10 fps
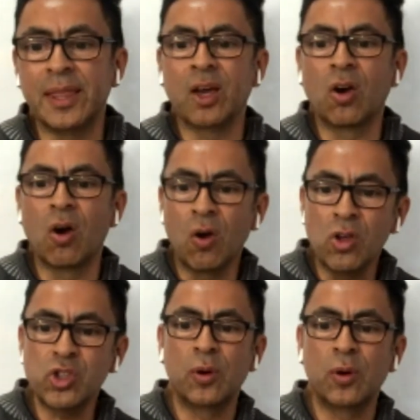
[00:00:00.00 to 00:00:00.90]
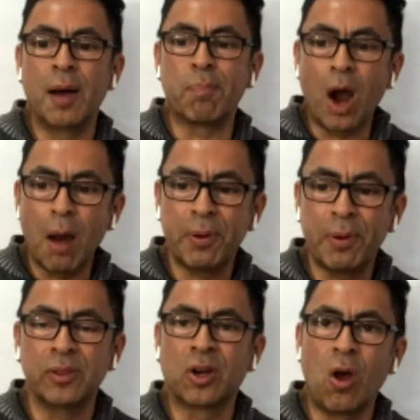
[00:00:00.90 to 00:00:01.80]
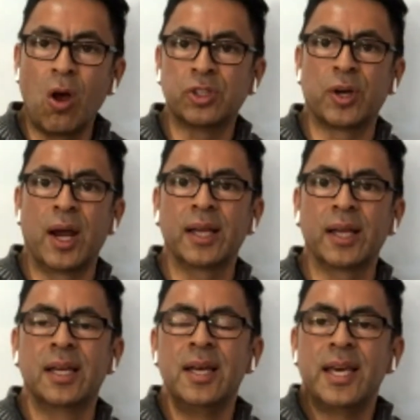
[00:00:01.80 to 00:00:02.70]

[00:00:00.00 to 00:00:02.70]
they got also a property on the contract.